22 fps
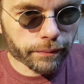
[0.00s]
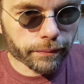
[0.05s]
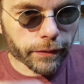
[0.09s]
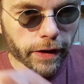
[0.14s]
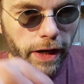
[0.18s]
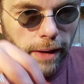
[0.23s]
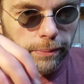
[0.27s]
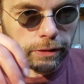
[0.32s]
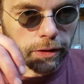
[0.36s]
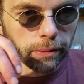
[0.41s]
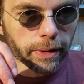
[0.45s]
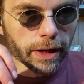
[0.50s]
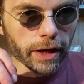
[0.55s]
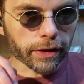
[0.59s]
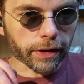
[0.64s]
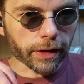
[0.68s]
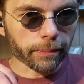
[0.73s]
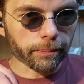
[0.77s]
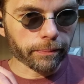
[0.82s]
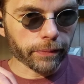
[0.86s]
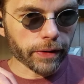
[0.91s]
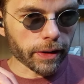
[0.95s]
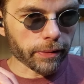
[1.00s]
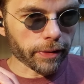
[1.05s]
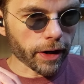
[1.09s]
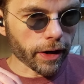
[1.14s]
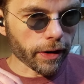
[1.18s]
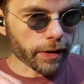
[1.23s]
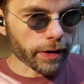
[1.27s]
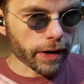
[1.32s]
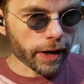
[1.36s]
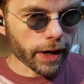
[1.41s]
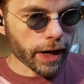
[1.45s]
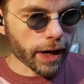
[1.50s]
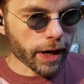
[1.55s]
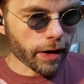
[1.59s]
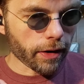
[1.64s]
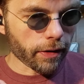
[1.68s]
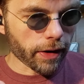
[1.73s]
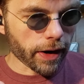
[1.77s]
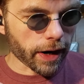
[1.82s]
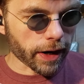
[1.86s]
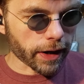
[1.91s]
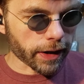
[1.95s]
Captain America. There we are.
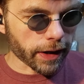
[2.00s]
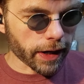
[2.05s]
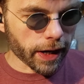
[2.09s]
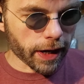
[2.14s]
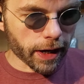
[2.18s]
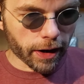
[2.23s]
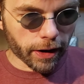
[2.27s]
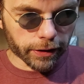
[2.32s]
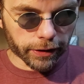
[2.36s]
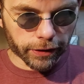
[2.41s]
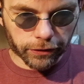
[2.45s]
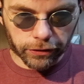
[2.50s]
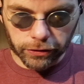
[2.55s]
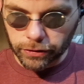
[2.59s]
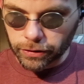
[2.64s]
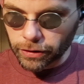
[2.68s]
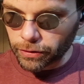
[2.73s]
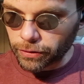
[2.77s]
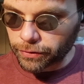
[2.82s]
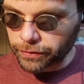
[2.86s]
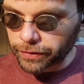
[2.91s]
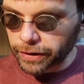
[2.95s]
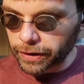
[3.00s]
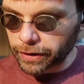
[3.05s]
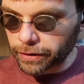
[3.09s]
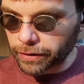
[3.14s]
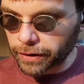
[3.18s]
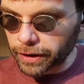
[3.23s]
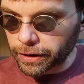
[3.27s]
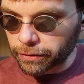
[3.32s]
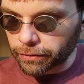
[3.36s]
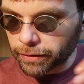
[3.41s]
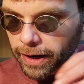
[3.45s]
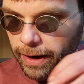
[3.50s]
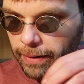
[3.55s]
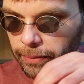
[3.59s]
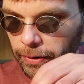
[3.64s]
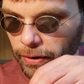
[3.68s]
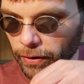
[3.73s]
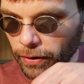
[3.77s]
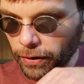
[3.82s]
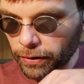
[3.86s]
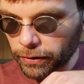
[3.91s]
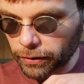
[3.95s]
All right, now let's go over here and grab
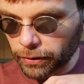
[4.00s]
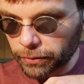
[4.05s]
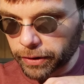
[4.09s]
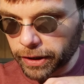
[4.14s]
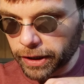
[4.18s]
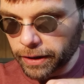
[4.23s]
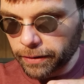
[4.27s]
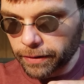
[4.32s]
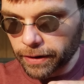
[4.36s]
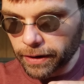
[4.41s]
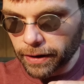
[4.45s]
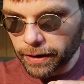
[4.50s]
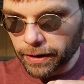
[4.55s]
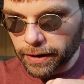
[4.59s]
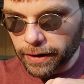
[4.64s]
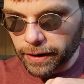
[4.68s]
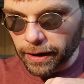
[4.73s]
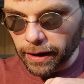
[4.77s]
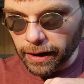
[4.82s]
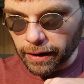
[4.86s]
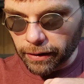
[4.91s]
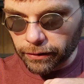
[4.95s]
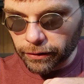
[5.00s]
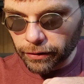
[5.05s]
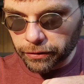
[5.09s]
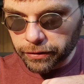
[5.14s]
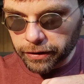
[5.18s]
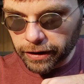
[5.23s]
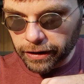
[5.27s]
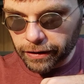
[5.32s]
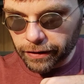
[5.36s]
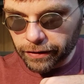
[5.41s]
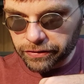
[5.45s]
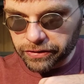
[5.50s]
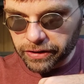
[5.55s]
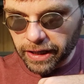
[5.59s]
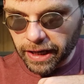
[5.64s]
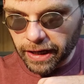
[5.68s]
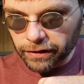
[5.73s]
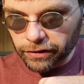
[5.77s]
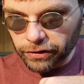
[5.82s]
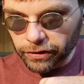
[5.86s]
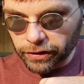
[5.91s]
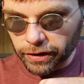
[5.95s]
our Loki. Our Loki is
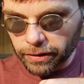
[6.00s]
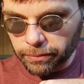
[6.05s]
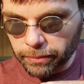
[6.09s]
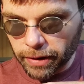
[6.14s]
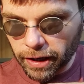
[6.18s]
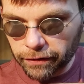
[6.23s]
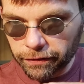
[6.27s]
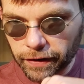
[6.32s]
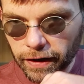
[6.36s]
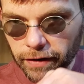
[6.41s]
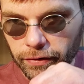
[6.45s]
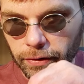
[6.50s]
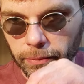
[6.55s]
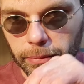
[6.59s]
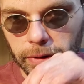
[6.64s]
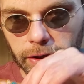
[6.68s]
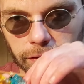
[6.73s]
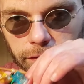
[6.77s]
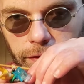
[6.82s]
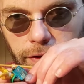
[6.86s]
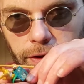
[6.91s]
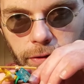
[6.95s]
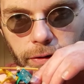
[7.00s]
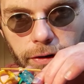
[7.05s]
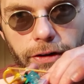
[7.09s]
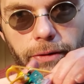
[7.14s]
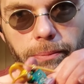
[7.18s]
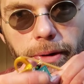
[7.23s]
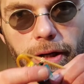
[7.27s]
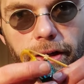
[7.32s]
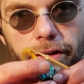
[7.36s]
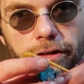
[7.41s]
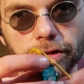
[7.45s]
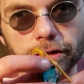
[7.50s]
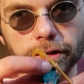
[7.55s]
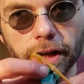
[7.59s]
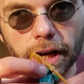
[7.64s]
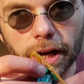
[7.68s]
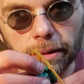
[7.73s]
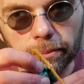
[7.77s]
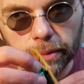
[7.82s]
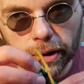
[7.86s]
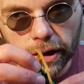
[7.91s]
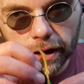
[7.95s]
actually my favorite minifigure of the bunch
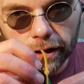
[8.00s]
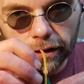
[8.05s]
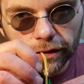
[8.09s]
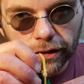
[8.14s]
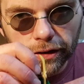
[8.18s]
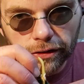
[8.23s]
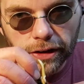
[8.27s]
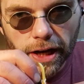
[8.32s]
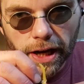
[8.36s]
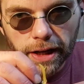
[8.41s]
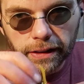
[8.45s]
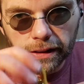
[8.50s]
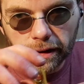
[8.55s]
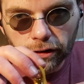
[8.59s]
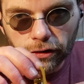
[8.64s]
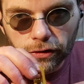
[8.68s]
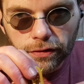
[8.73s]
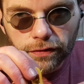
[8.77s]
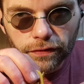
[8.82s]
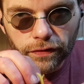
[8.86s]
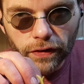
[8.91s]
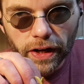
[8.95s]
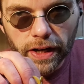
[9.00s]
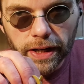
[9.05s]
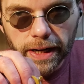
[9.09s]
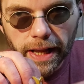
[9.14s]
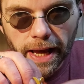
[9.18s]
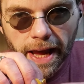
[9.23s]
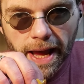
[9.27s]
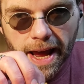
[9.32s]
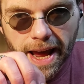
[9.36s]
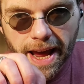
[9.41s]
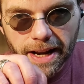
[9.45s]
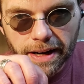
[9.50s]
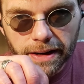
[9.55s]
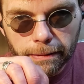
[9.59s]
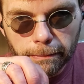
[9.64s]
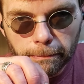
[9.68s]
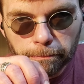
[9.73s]
because he's got this fun hat.